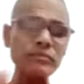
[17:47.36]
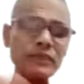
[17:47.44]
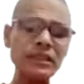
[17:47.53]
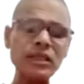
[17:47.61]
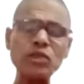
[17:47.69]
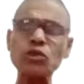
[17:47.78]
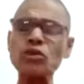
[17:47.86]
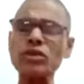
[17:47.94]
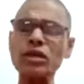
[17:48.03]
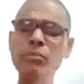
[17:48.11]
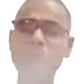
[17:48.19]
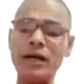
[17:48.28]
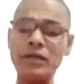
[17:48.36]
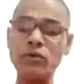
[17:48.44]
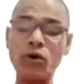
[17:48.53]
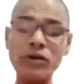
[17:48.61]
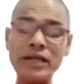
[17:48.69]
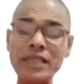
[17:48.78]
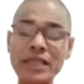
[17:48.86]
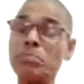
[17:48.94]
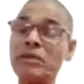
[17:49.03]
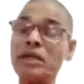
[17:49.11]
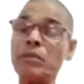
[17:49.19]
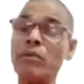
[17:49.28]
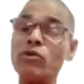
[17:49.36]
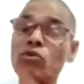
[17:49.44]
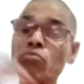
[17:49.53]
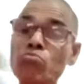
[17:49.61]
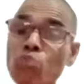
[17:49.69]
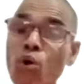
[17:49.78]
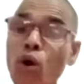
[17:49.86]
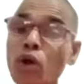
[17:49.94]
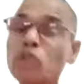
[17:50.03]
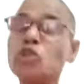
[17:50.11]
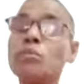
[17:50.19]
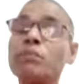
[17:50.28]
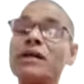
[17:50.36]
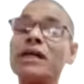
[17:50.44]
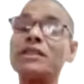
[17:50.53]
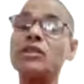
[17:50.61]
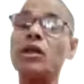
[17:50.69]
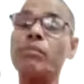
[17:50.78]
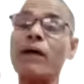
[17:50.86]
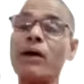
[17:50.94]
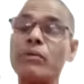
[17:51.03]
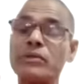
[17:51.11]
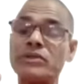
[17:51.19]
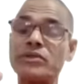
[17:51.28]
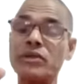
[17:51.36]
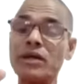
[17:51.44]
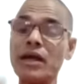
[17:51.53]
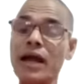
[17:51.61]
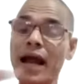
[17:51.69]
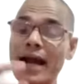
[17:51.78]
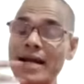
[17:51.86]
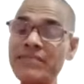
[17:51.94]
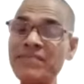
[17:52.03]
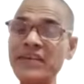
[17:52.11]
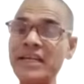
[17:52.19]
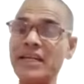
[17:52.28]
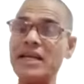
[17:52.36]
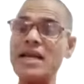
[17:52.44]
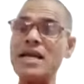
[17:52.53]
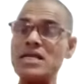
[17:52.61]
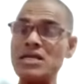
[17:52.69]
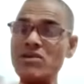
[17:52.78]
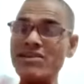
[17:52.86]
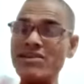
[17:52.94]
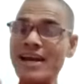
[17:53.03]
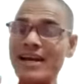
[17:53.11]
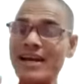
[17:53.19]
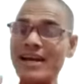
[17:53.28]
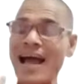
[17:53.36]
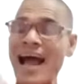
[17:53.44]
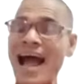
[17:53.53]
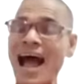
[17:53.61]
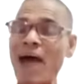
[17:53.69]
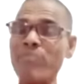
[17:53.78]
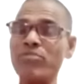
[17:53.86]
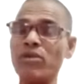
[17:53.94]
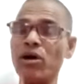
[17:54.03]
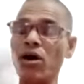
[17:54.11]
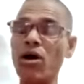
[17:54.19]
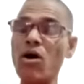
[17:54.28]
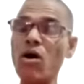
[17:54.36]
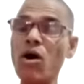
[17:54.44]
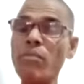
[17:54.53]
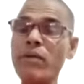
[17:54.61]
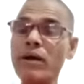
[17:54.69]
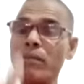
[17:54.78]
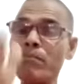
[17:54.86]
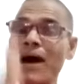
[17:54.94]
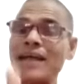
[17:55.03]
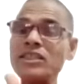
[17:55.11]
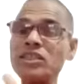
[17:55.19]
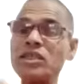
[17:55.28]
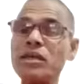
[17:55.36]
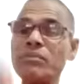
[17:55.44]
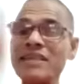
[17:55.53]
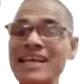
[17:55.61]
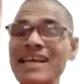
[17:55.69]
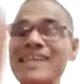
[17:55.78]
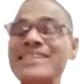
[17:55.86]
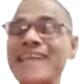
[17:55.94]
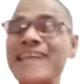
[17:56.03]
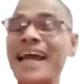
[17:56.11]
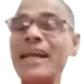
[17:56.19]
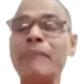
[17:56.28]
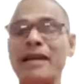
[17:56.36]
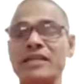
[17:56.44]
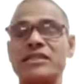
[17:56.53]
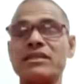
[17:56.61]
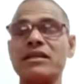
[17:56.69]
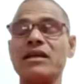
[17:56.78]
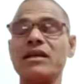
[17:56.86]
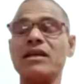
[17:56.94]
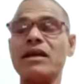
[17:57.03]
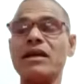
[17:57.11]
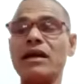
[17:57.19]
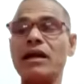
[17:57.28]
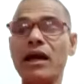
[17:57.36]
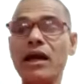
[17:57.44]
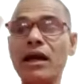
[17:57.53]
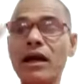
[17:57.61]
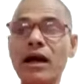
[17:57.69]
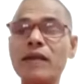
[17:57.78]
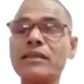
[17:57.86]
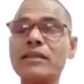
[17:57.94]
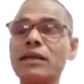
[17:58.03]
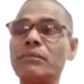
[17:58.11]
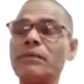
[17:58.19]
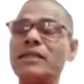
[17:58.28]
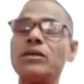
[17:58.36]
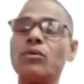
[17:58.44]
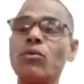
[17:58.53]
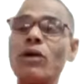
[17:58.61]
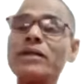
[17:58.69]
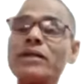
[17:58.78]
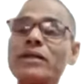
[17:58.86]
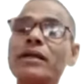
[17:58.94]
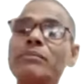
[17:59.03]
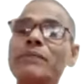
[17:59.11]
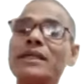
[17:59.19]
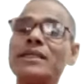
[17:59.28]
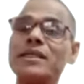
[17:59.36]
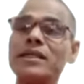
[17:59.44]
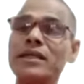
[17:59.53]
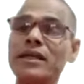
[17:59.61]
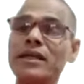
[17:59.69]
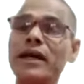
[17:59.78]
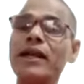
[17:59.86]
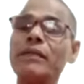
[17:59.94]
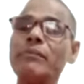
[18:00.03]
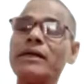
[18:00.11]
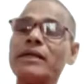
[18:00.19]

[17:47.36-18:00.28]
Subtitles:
The Sutta number 20 speak about more supernatural powers. And even you can have the over mastery of each elements. Earth element, water element, air element,